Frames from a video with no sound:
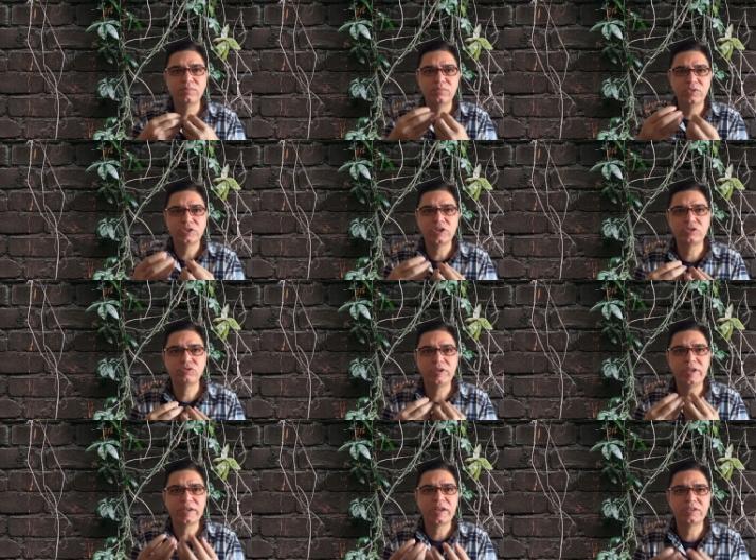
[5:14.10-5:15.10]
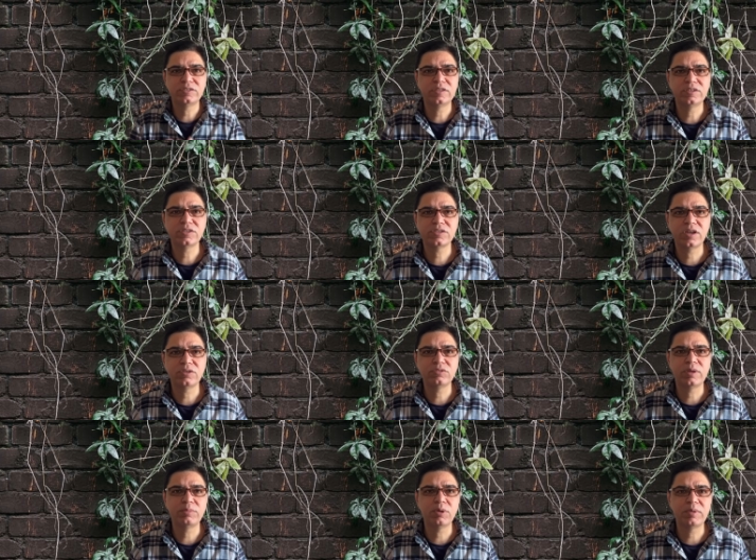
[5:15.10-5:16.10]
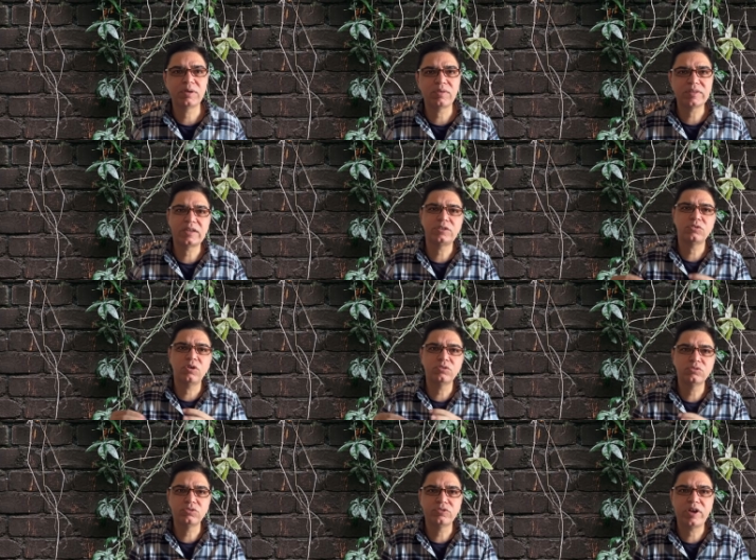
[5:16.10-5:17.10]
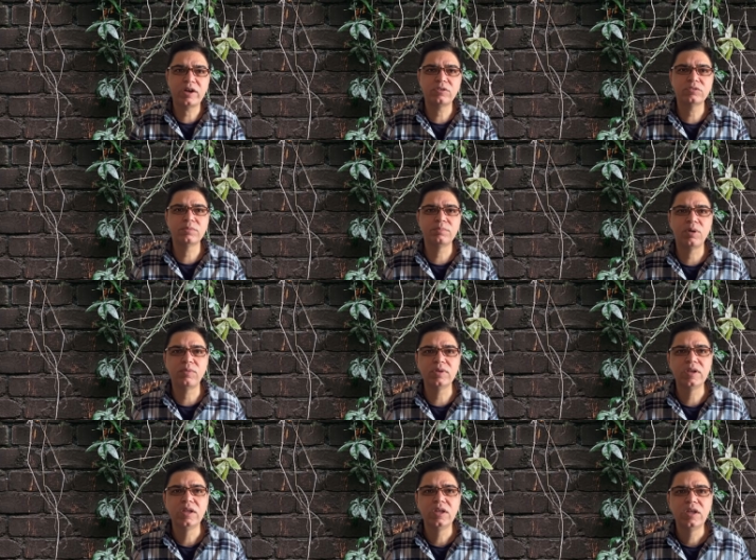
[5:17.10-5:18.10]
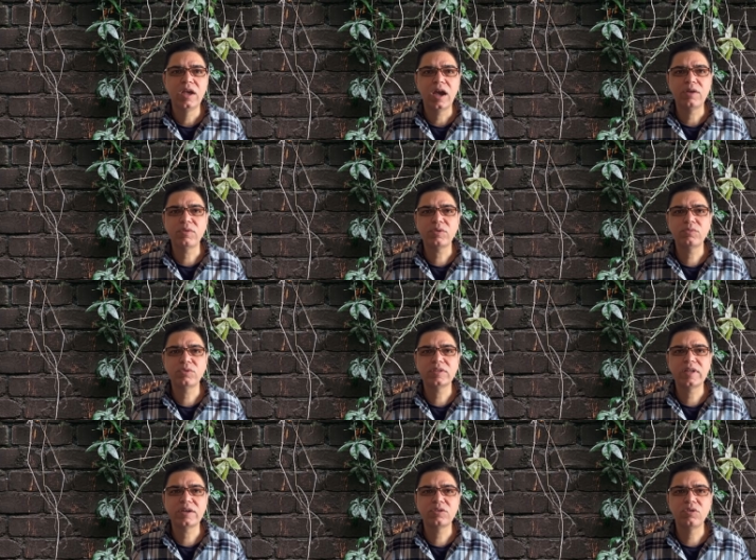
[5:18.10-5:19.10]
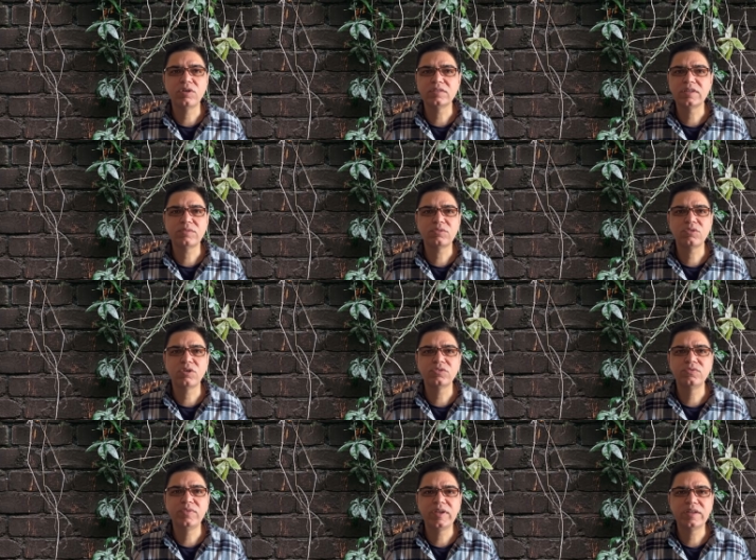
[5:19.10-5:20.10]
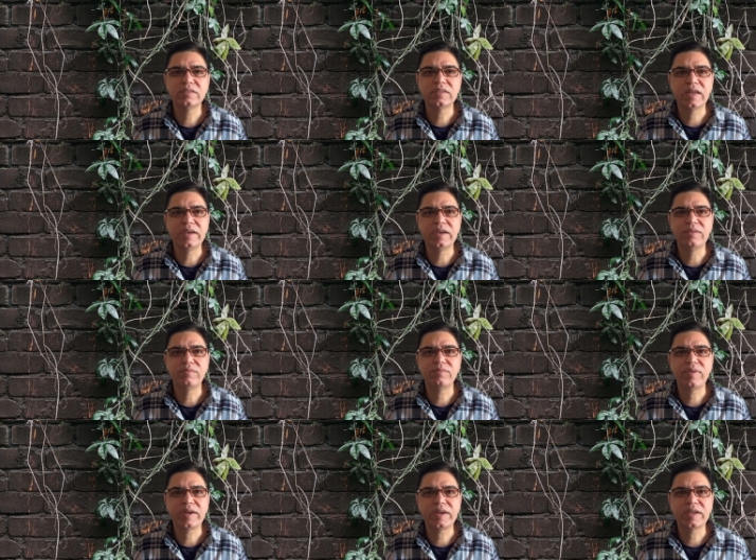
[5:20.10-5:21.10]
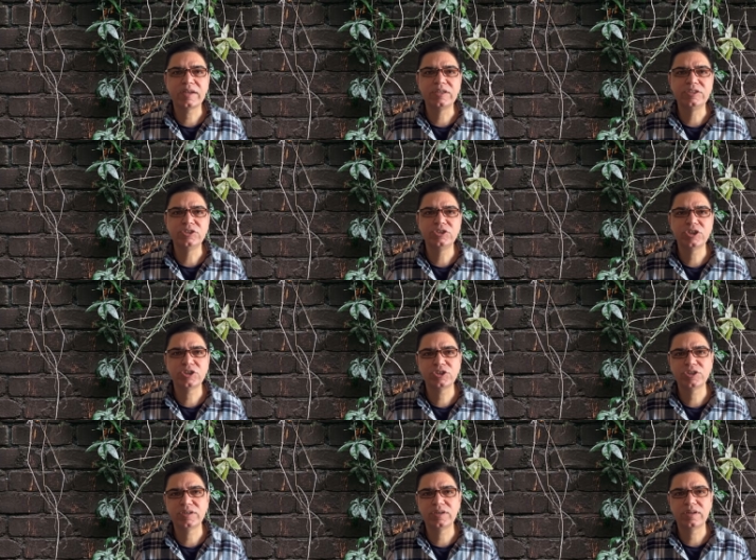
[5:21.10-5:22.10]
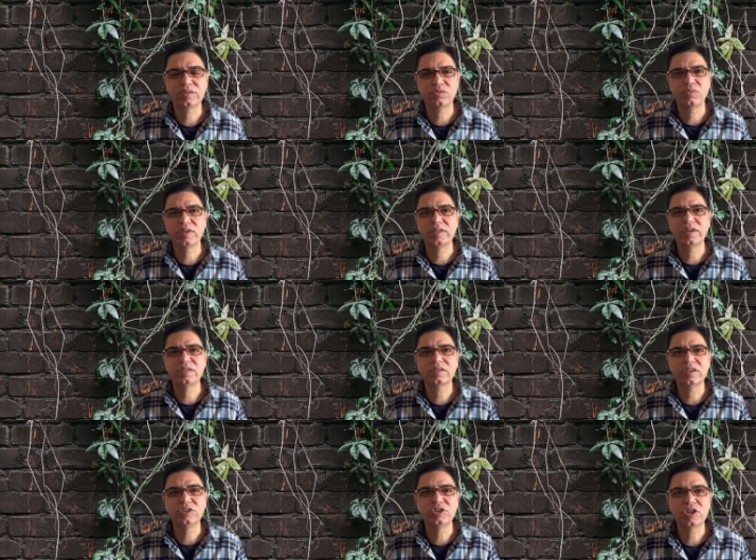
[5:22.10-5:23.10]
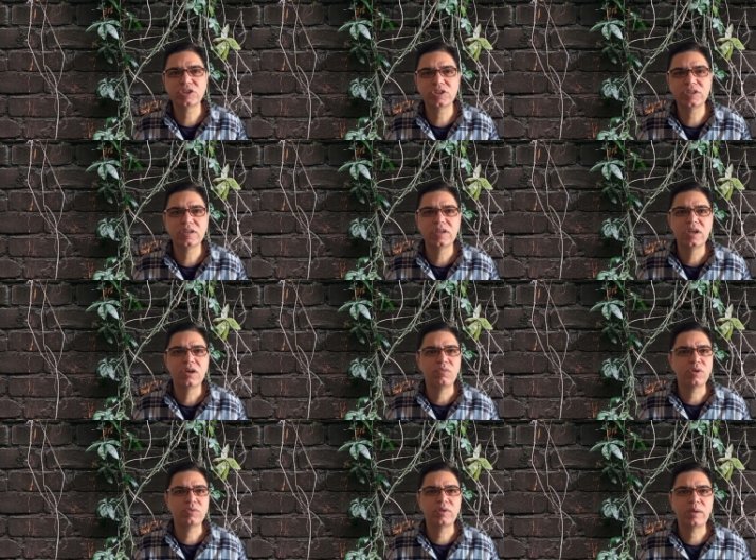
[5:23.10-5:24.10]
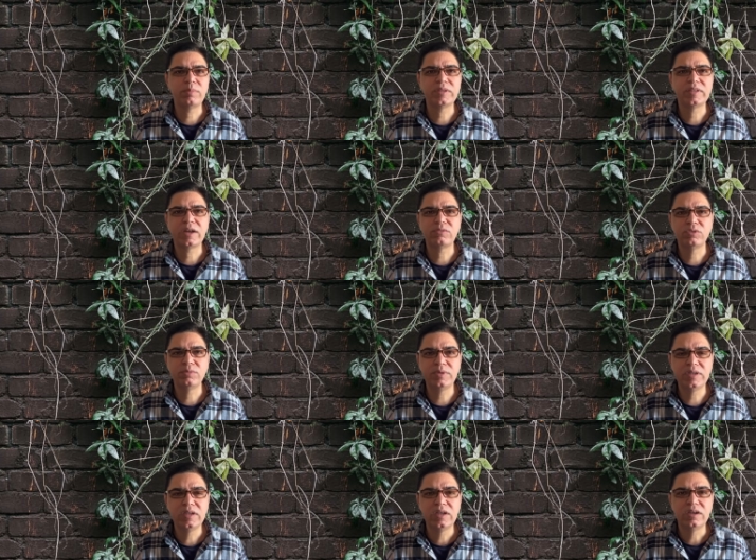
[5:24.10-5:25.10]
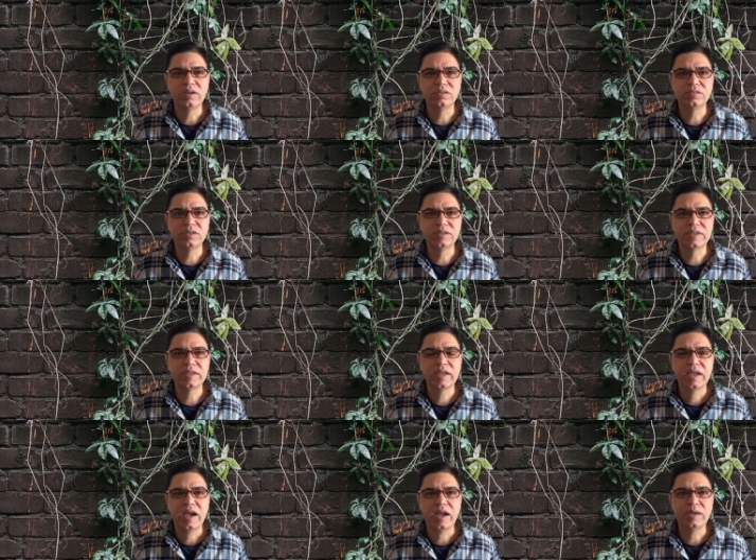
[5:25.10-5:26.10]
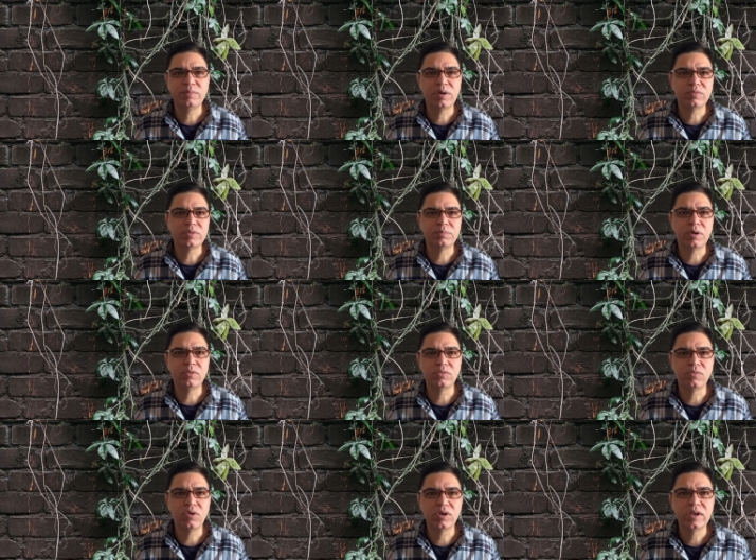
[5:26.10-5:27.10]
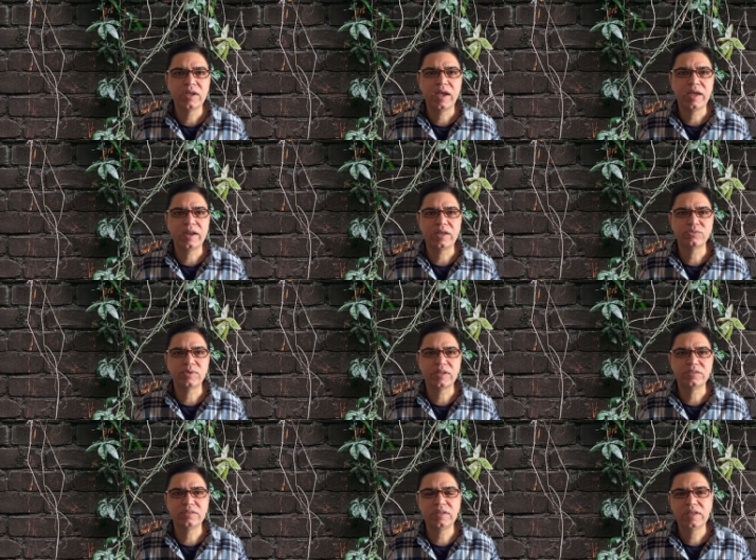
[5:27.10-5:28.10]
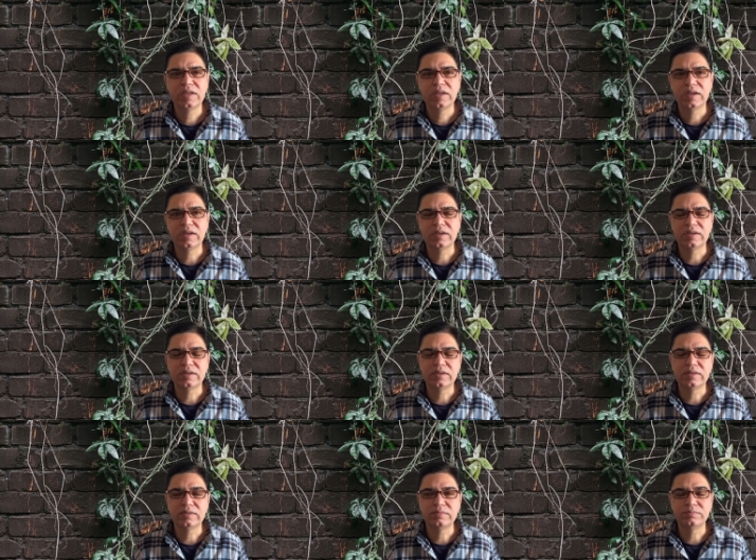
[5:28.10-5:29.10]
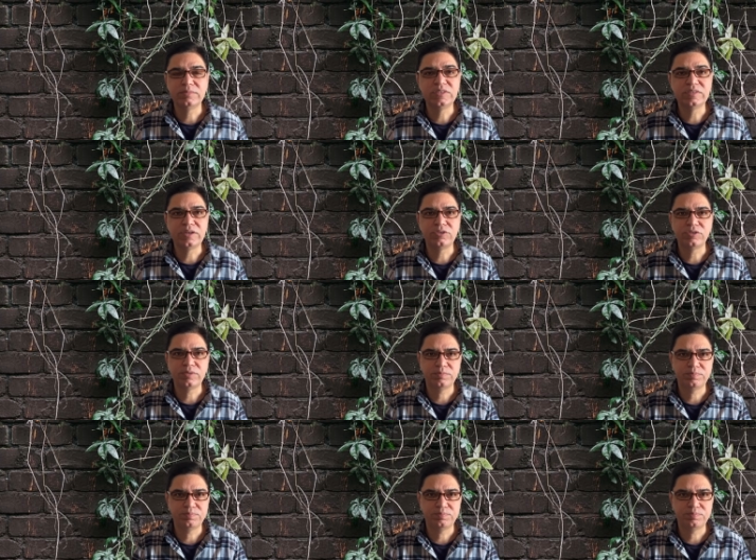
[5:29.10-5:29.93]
which actually attaches the intestine to the abdominal wall, that is also dragged into the bowel. And what would that cause? That would cause venous and lymphatic congestion. So when there is congestion, what would happen? That would be resulting edema of the bowel wall and as well as the mesentery.